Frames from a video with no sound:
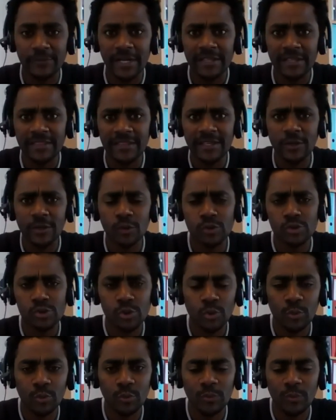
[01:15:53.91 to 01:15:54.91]
But I think
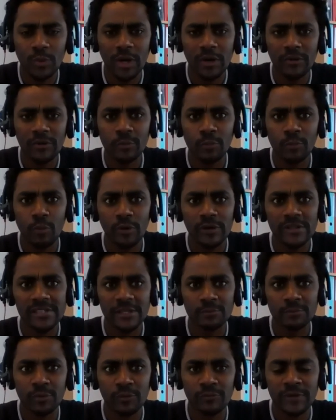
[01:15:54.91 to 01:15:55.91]
also one of the points
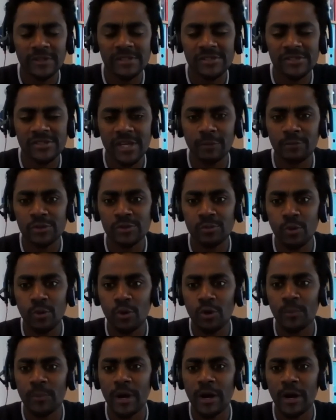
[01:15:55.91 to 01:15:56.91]
that Professor Szabó
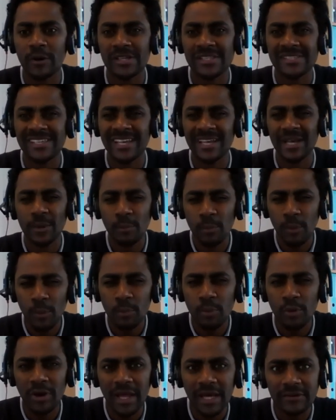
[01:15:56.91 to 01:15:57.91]
spoke about is
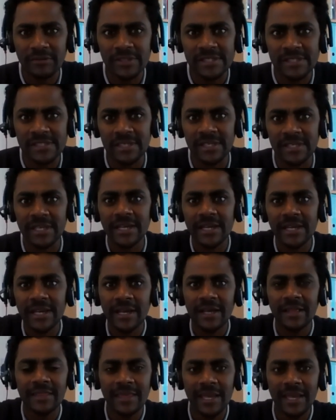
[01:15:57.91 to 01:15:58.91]
popularity,
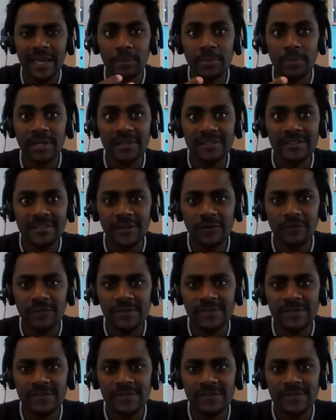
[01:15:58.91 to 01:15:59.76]
the ability of these